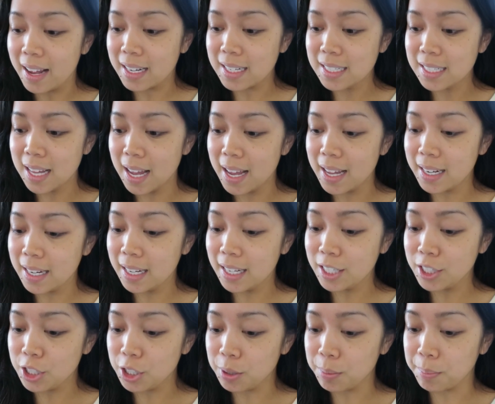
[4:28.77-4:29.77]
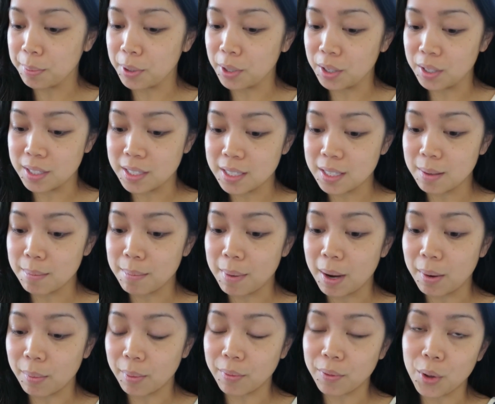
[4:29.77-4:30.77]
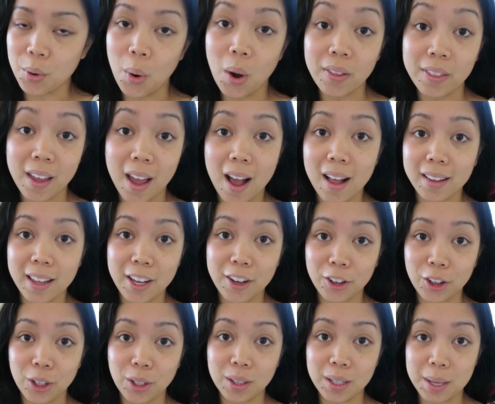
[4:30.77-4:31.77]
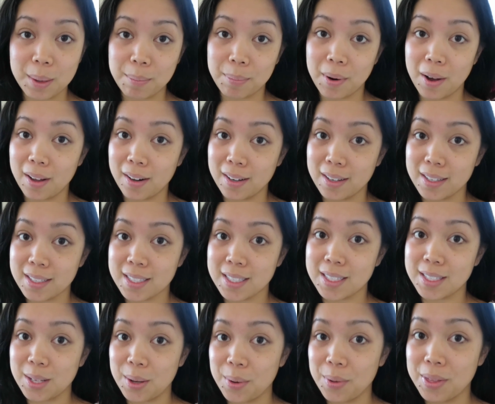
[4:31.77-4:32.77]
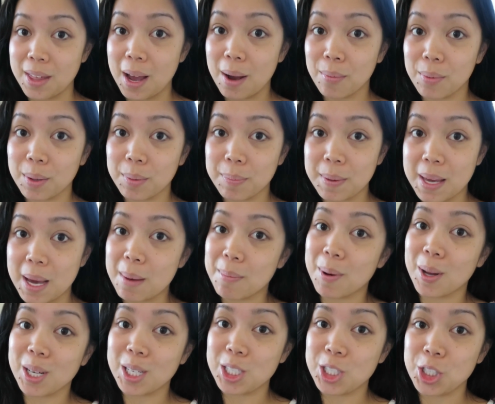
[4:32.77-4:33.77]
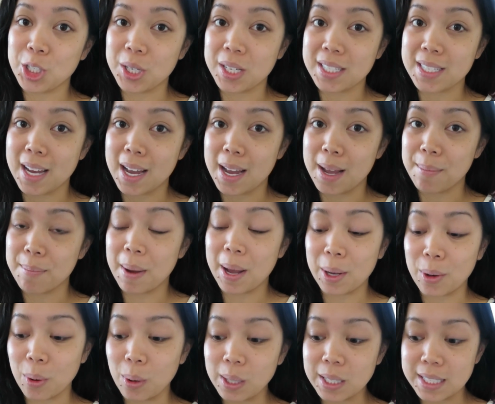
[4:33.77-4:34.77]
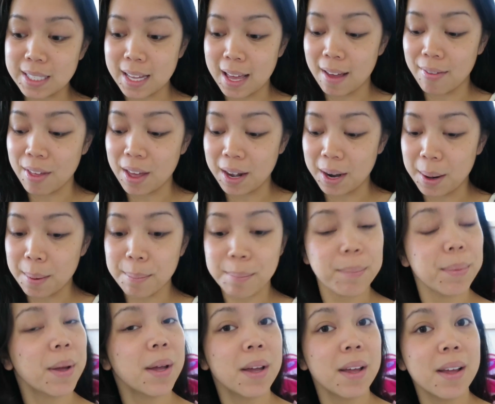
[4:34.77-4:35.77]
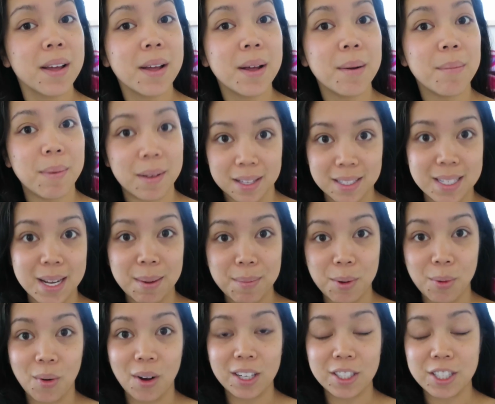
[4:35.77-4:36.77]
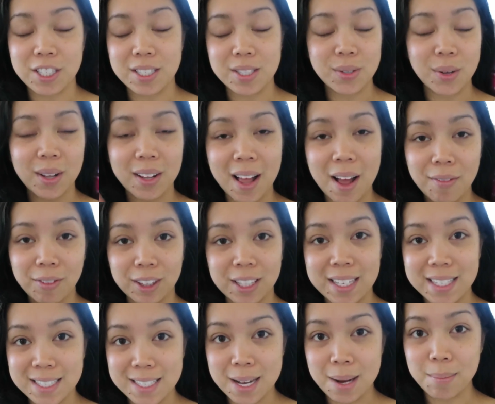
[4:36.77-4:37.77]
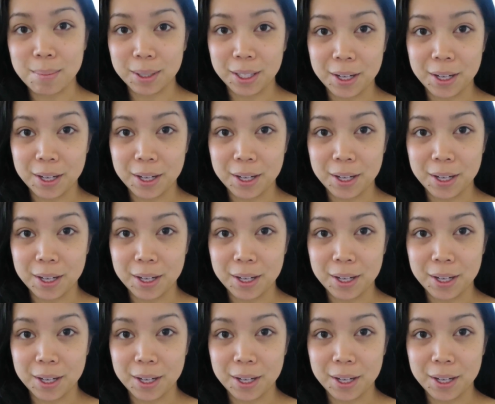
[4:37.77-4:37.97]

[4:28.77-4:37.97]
I decided to put my review on the LA Girl lip products, so that will be up on itsJudyTime. My goal is to have that up by the time you watch this, so I'll have a link down